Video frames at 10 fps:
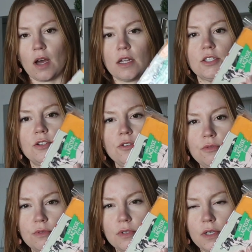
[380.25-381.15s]
got
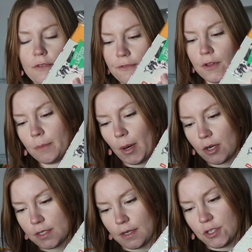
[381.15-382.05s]
2 full
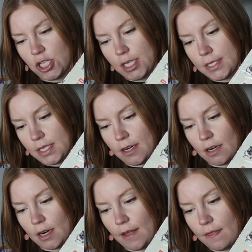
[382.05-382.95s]
bars of cheese
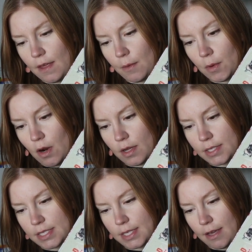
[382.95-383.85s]
here, and they were
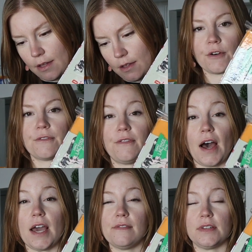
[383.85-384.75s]
on sale for
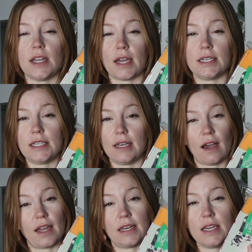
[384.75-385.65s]

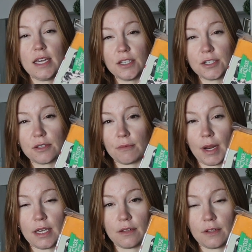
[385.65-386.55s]
$5.99 each. They're
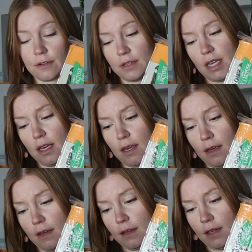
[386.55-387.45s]

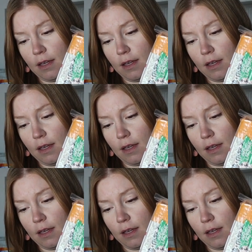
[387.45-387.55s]
regularly